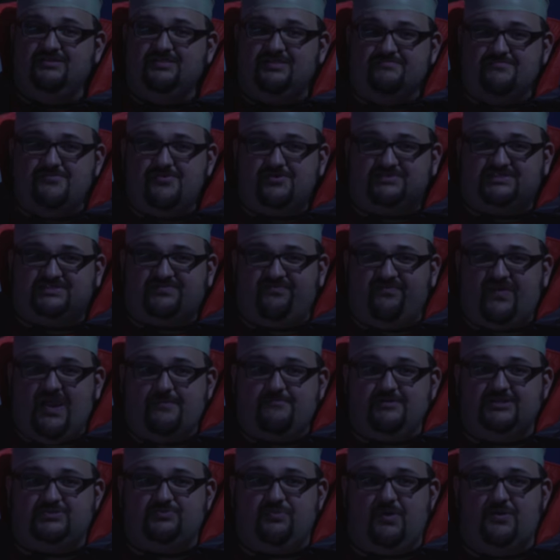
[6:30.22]
The most
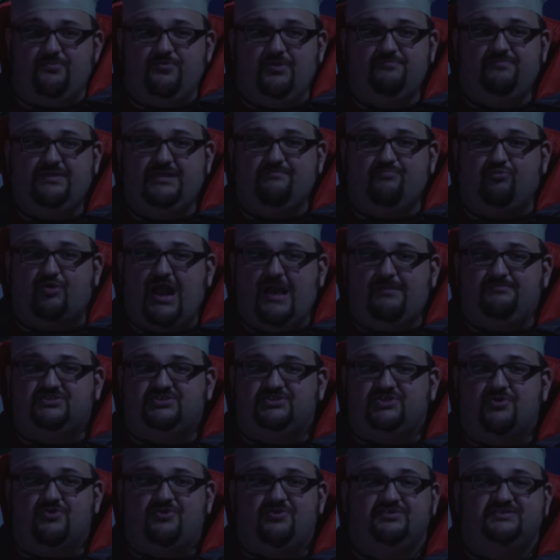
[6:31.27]
famous one would be Bram
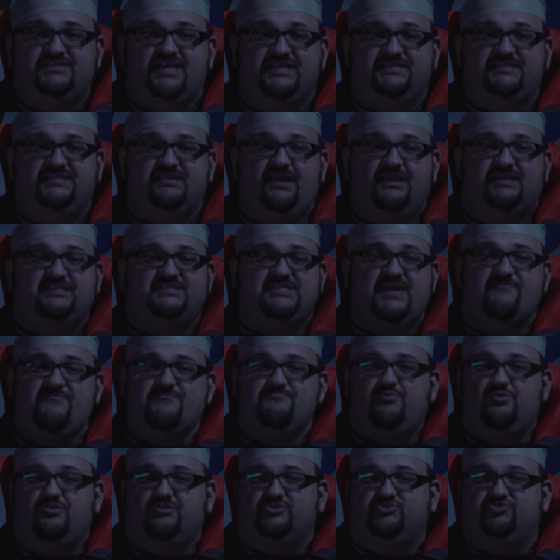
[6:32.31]
Stoker's 1897
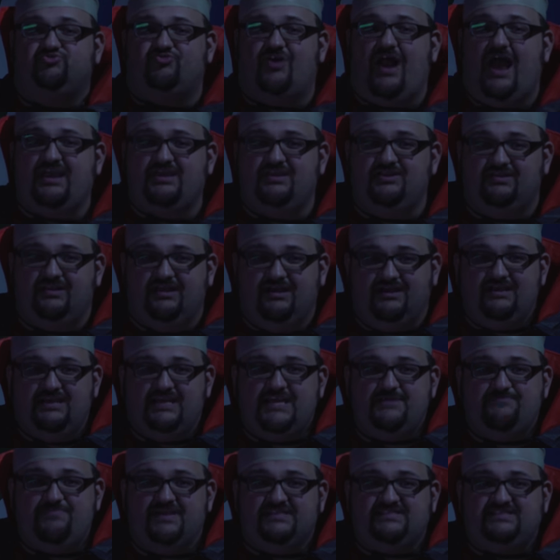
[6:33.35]
book, Dracula.
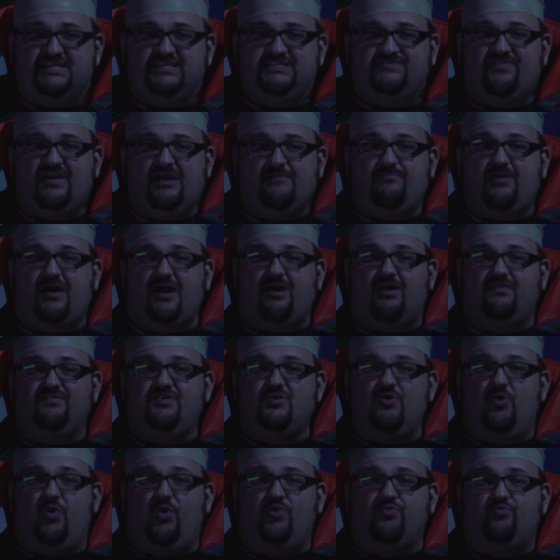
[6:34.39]
He based his vampire on
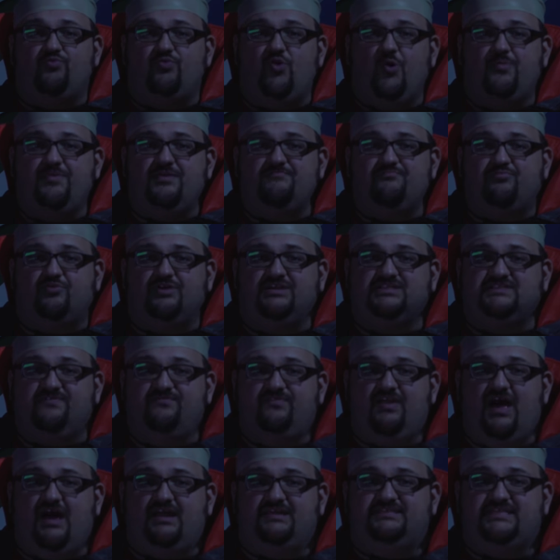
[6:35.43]
the old Roman prince
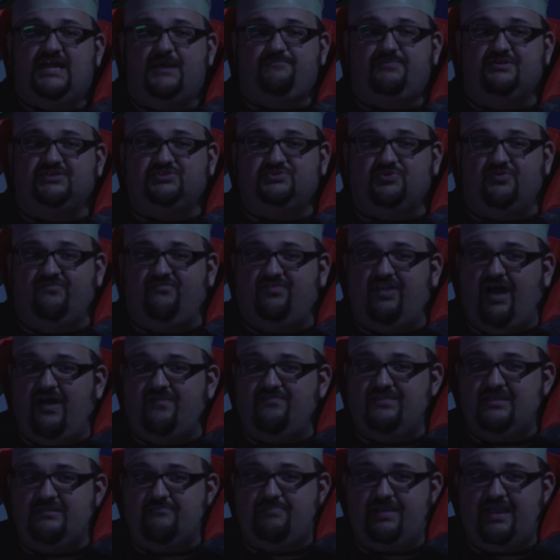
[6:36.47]
Vlad Tepes, or
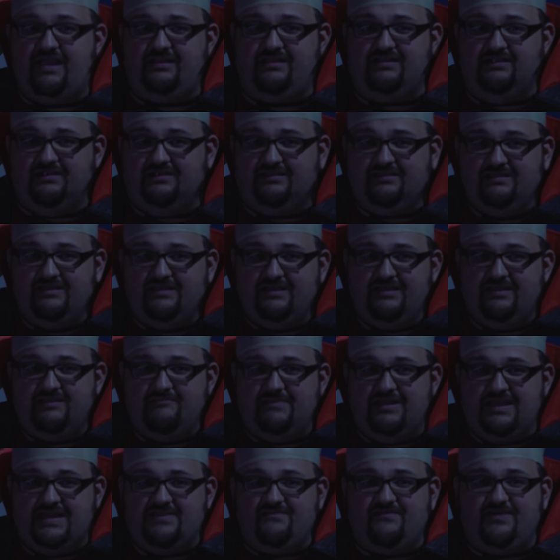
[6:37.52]
Vlad the Impaler.
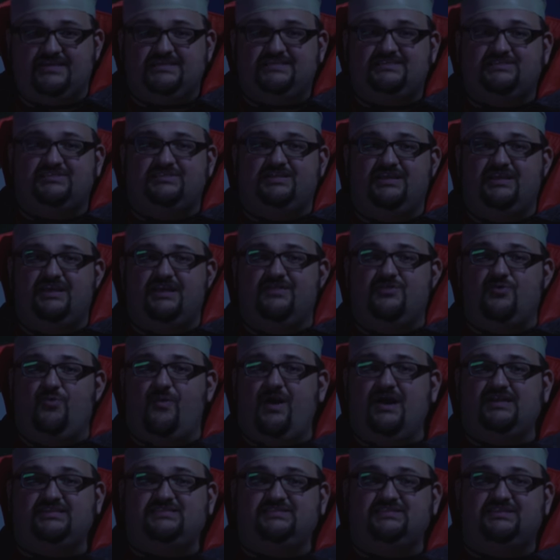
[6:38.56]
Many of us in the
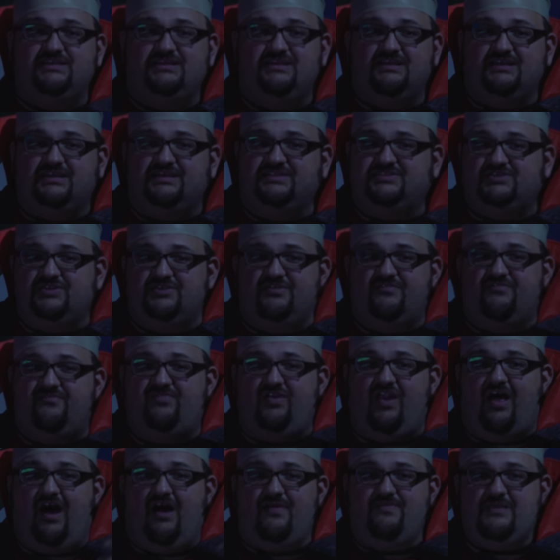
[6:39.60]
West consider
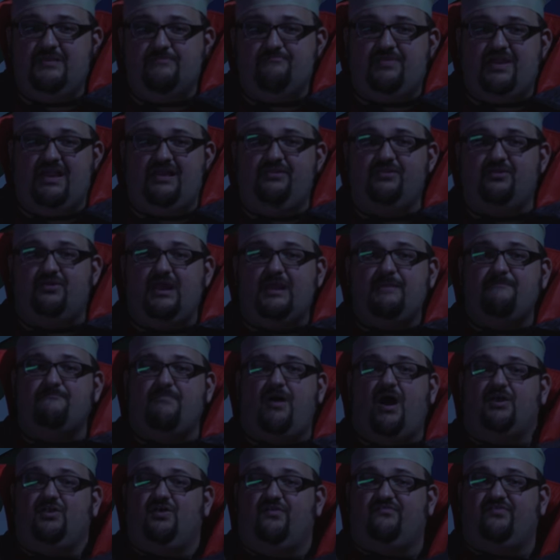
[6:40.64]
Vlad the Impaler a
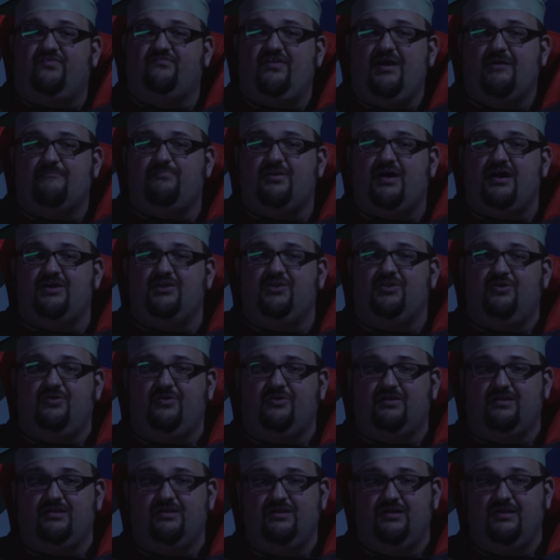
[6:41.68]
model for vampire
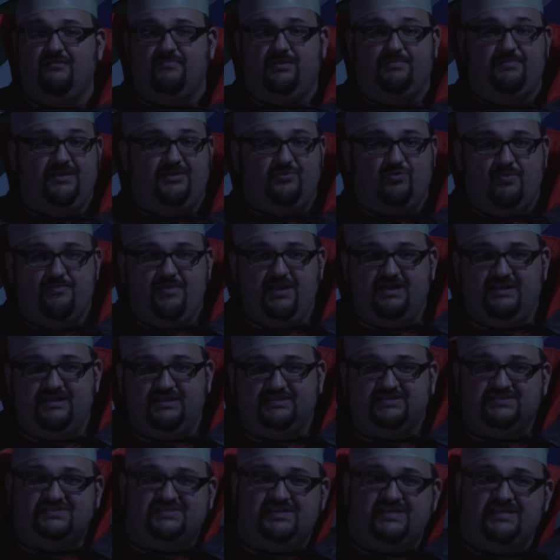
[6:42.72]
lore, but many
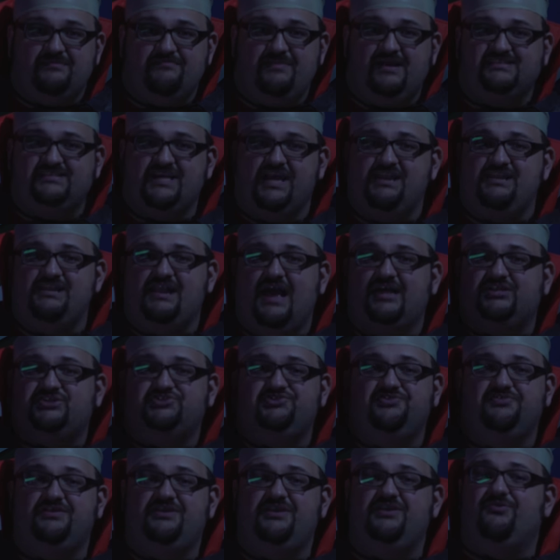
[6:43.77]
Romanians see him as a
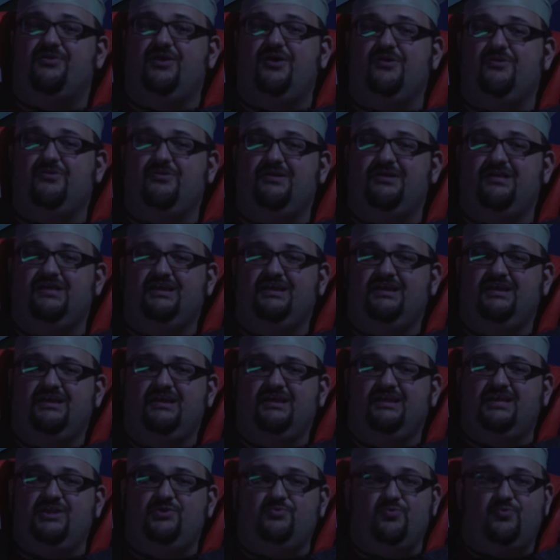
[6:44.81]
national hero.
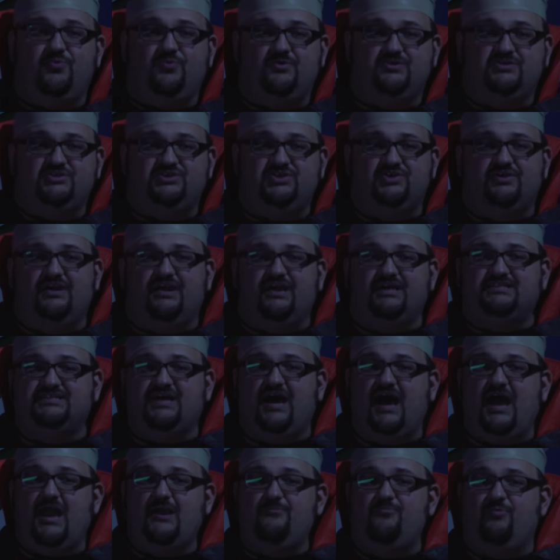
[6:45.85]
He ruled during a
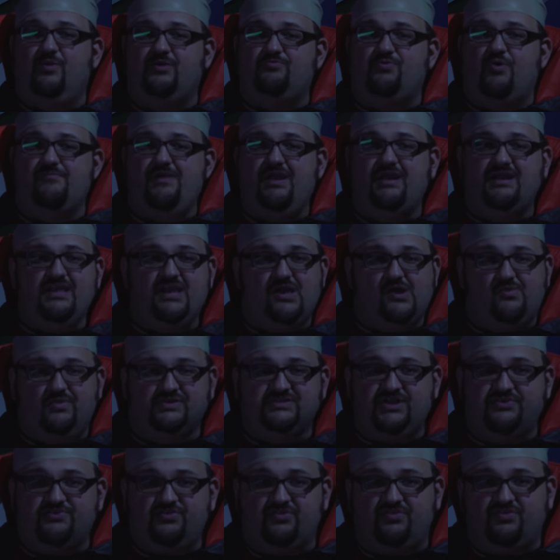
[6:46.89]
time when Romania
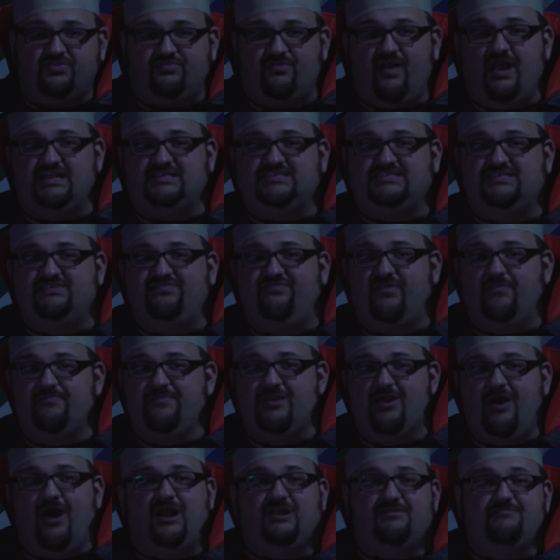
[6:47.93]
was under threat from
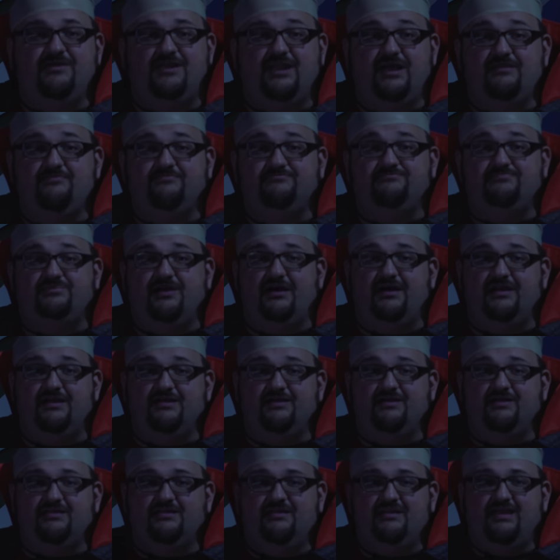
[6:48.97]
the Ottoman
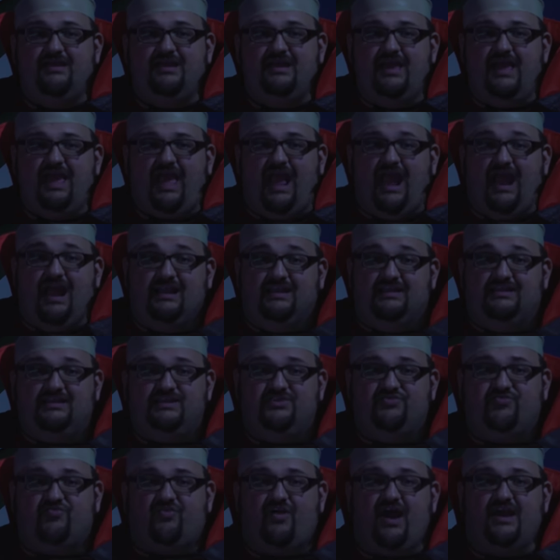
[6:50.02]
Empire. And
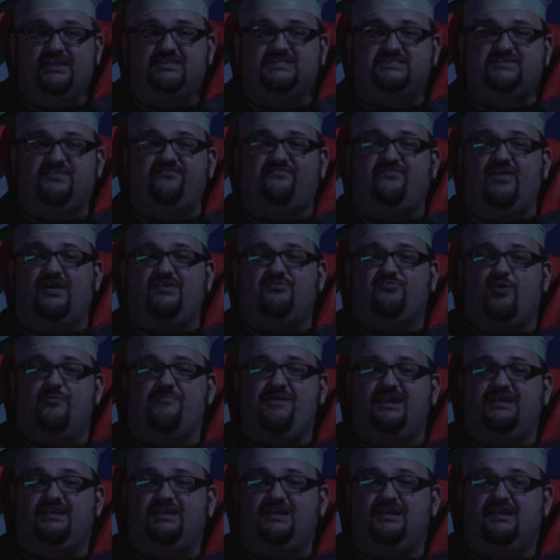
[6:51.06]
he tried to defend
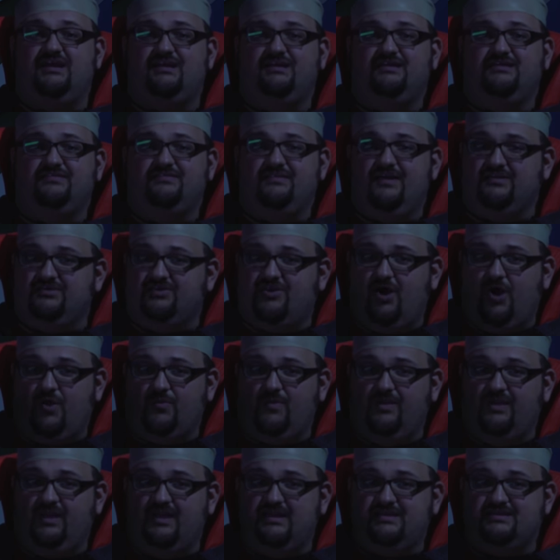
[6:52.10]
Romania, then called
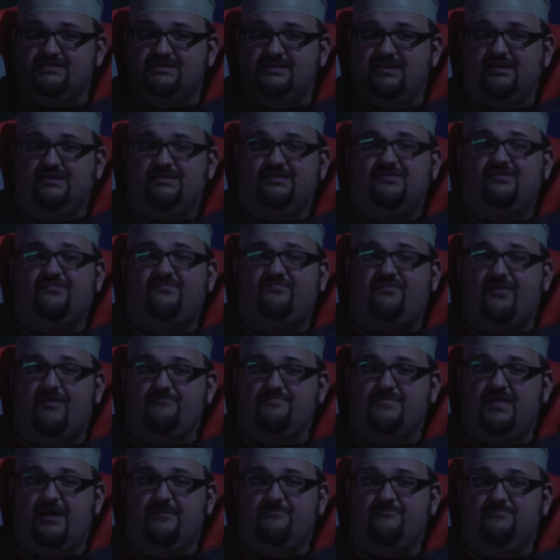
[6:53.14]
Wallachia,
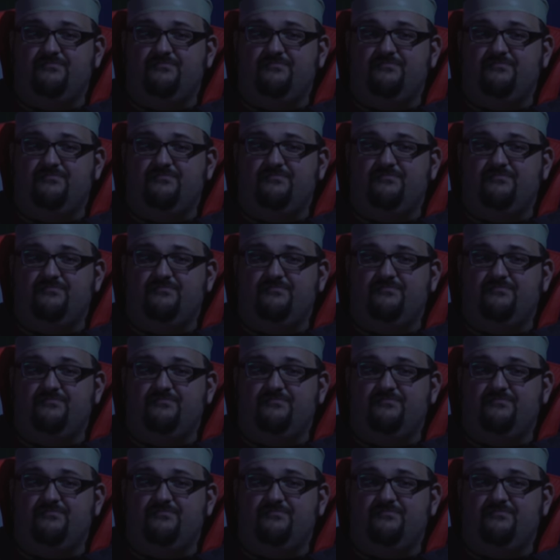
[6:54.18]
from them.